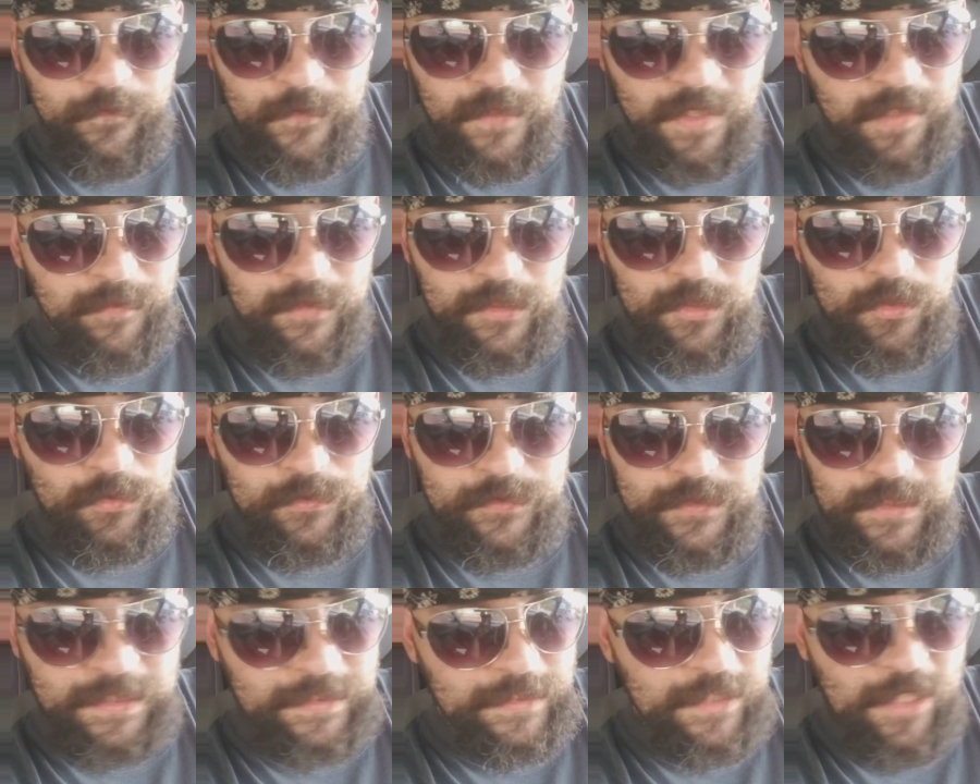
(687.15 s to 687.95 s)

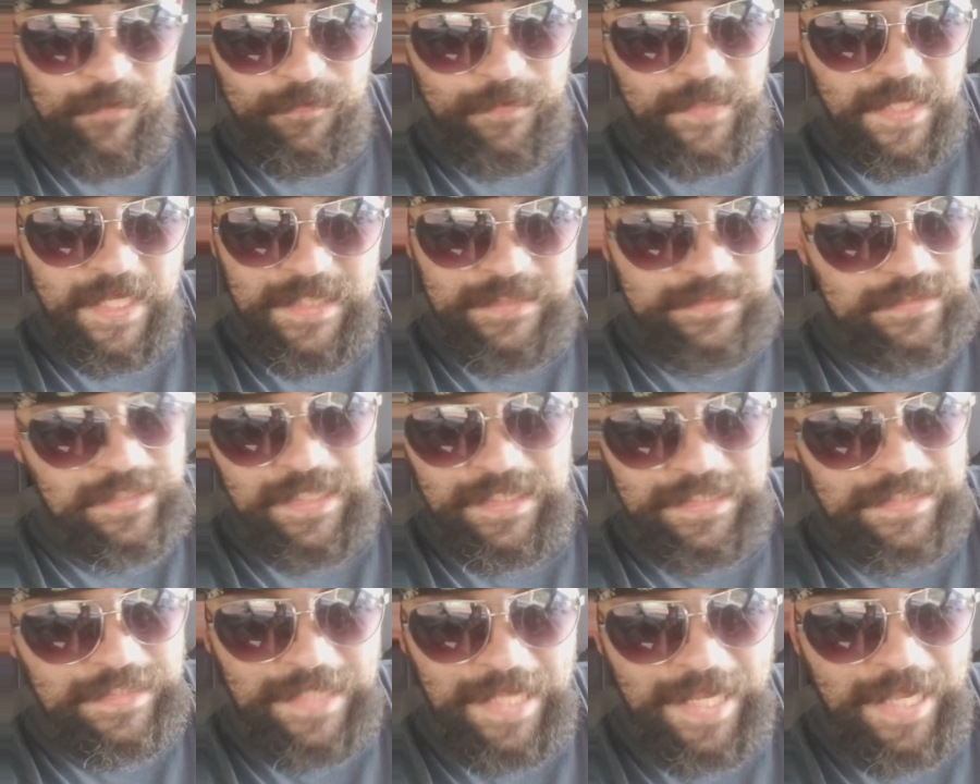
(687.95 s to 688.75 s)
criminals and dope heads
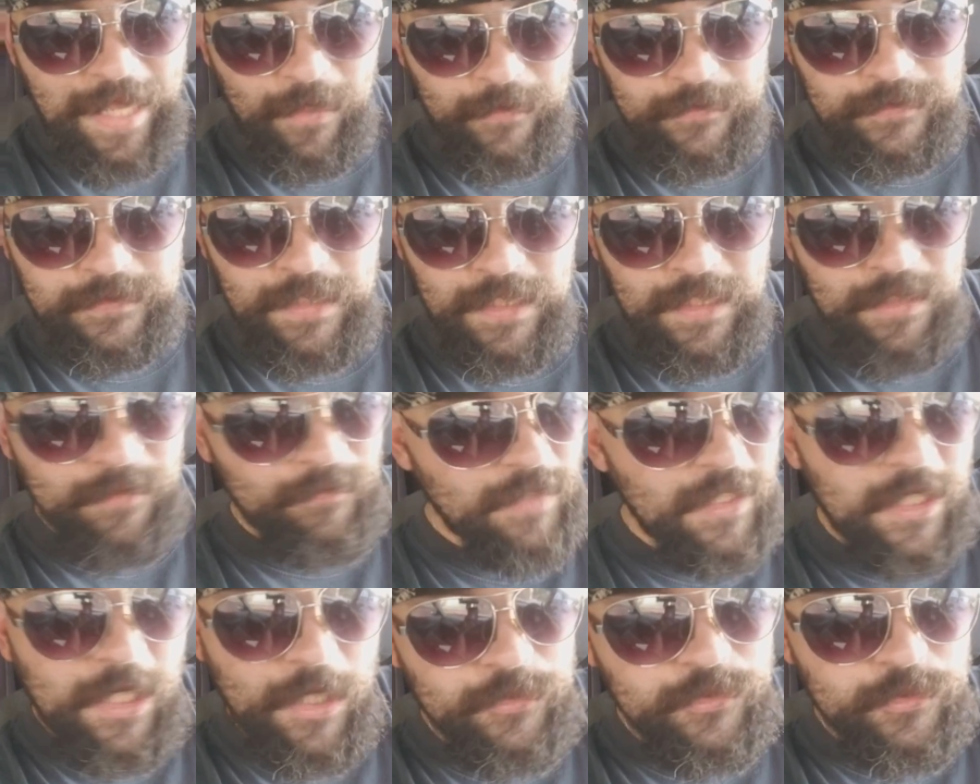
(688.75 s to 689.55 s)
in and out
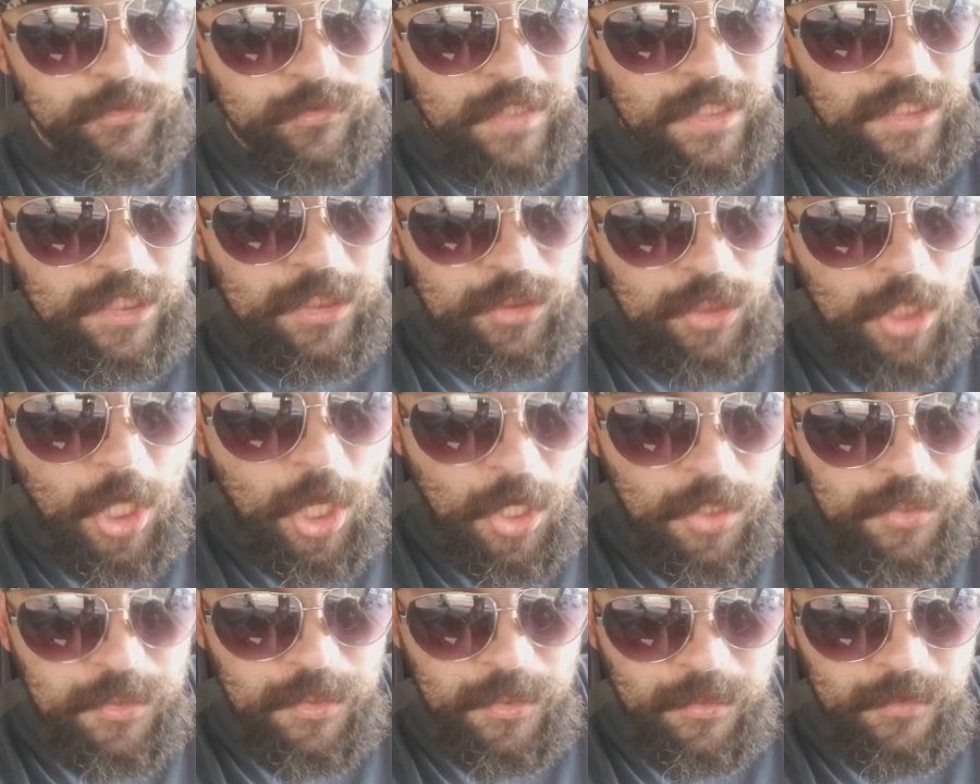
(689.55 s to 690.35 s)
because you got a
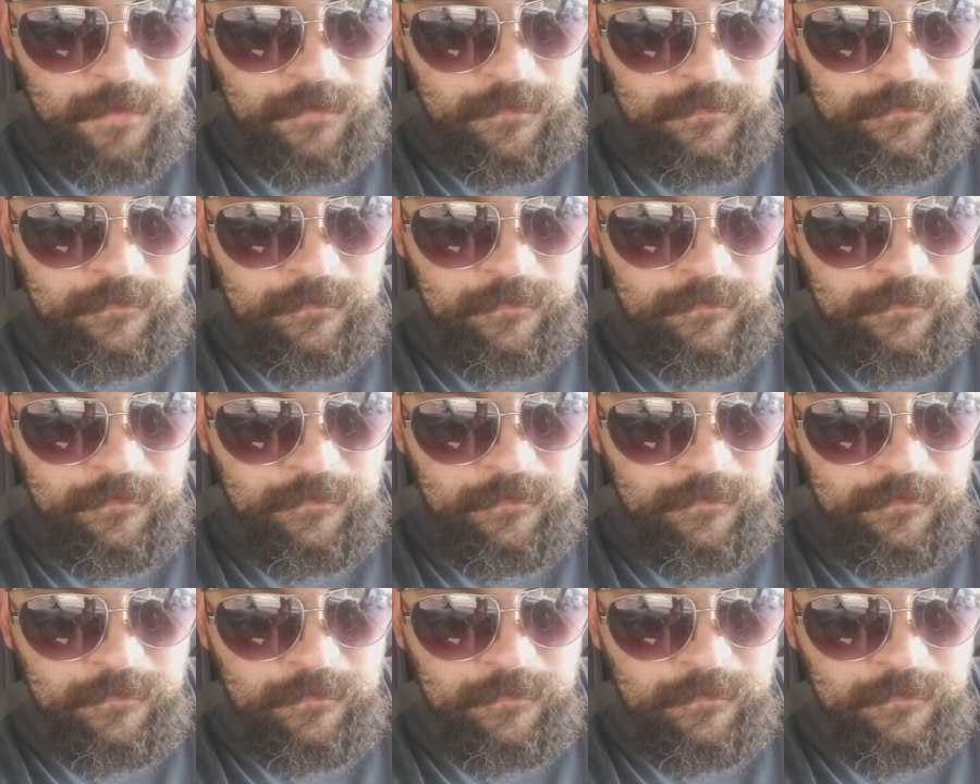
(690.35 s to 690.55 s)
lawyer.